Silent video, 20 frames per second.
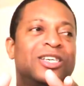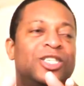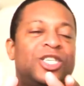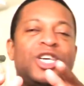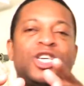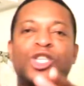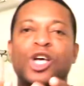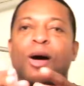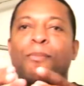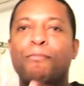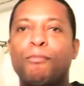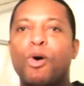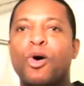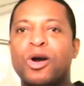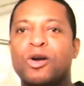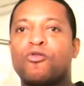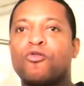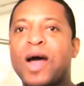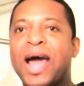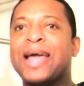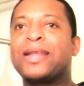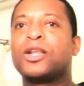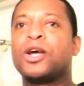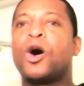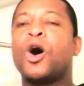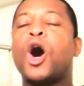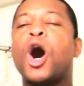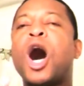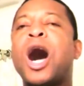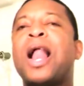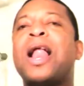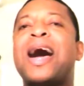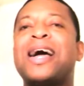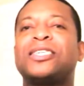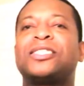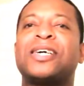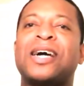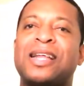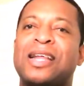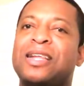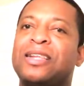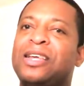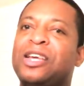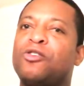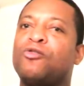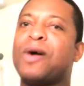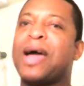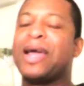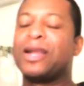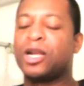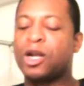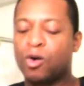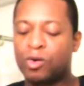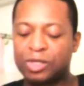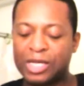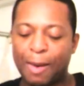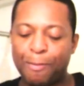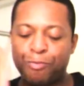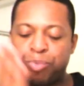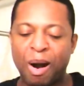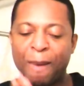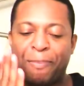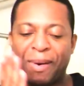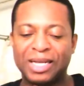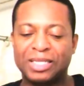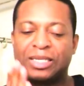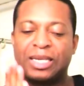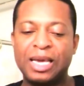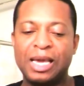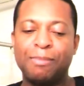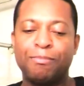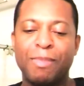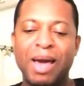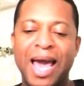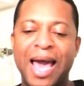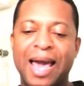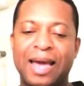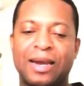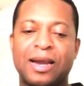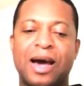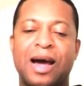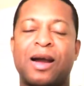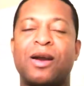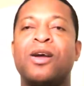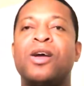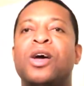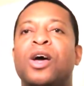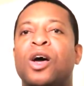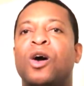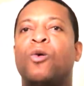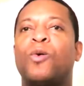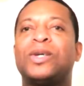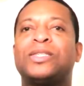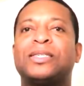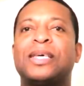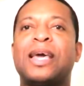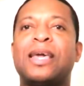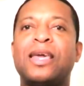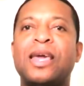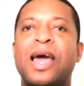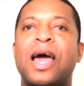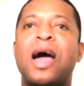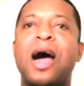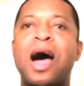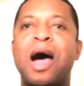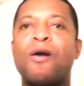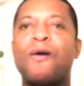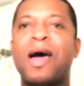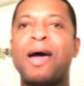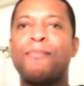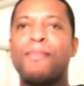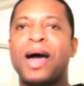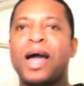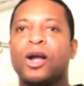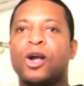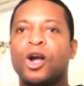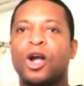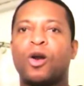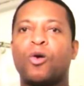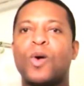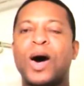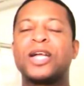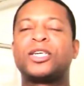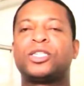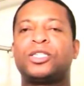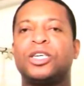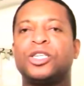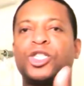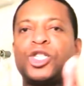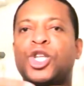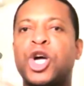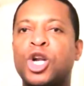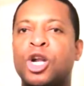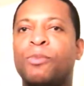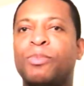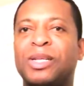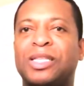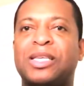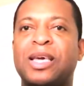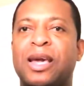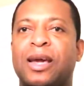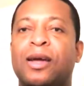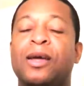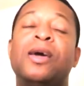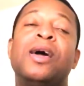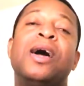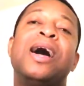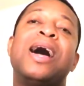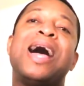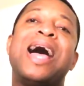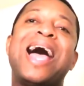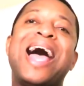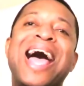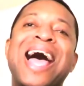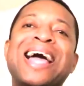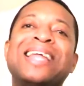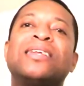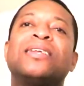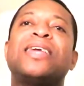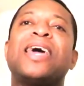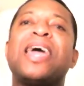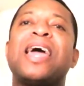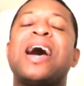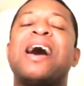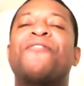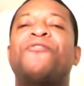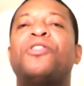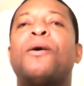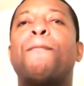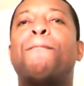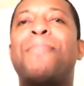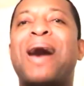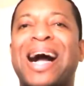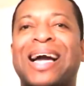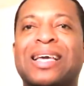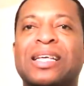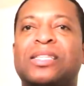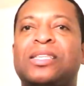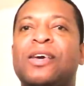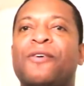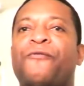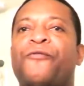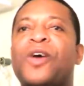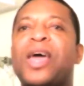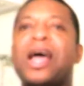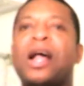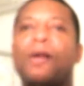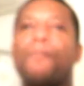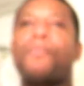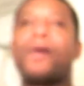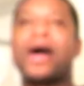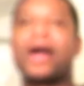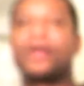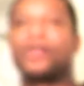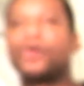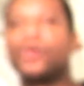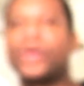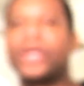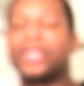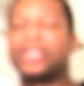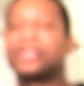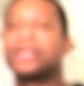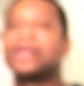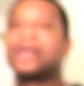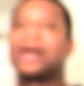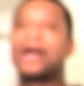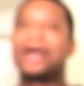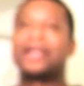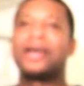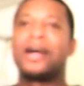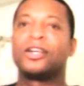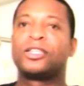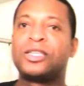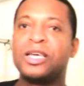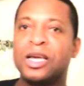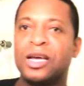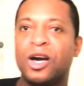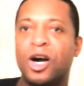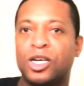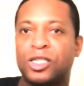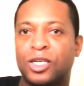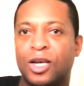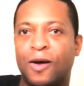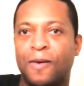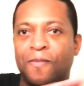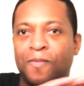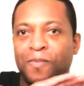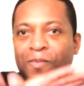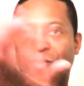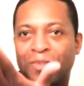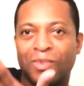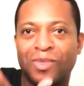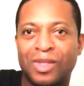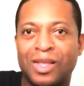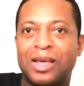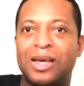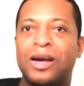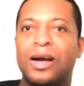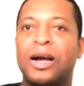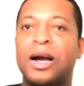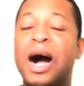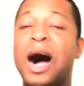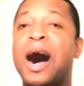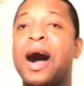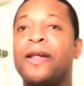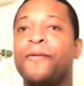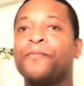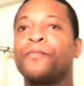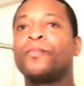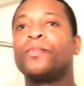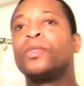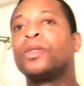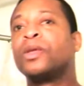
She's on board right now. All Ishawna need right now is a proper team behind her. Will say, yeah, all right, my girl, watch this. Turn up the thing. And they have the backing to help her do it. And her thing goes up. Gone.